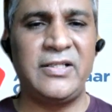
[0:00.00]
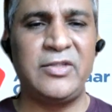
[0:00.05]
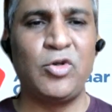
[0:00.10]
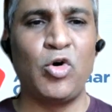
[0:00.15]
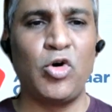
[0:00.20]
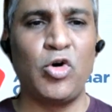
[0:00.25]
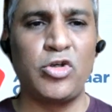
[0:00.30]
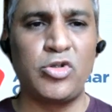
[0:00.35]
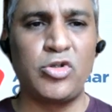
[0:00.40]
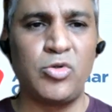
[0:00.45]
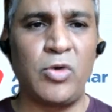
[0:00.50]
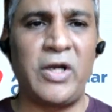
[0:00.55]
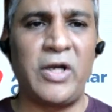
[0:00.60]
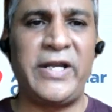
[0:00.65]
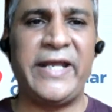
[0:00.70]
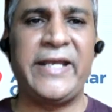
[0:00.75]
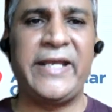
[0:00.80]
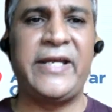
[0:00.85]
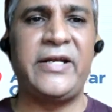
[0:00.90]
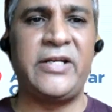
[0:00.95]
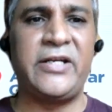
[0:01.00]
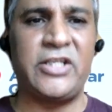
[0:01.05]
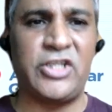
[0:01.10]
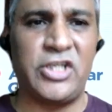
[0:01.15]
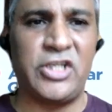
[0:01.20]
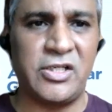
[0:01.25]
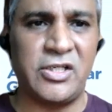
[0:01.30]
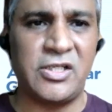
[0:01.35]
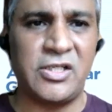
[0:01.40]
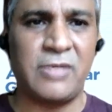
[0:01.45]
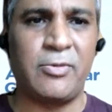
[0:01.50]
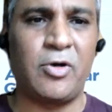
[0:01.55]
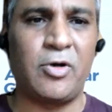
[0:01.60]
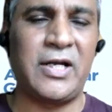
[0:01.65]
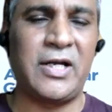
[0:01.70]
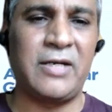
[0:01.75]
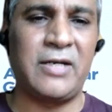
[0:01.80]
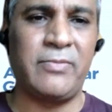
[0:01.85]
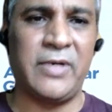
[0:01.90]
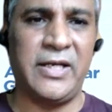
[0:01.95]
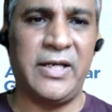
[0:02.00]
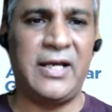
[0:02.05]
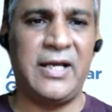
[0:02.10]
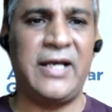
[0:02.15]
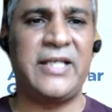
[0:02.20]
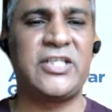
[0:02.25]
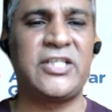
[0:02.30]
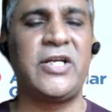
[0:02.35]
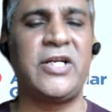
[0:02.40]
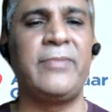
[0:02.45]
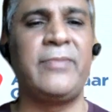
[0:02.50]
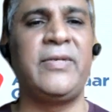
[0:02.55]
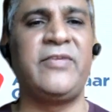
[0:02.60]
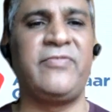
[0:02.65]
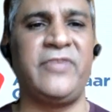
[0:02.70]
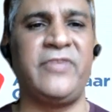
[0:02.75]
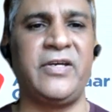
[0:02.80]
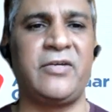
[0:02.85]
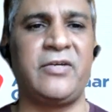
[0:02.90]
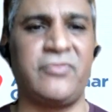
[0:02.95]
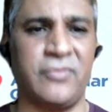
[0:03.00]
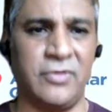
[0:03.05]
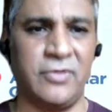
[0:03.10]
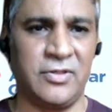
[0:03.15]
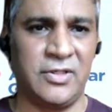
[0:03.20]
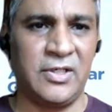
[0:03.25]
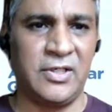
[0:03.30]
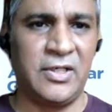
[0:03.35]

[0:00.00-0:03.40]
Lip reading: those who are taking decisions about that money are extremely fearful.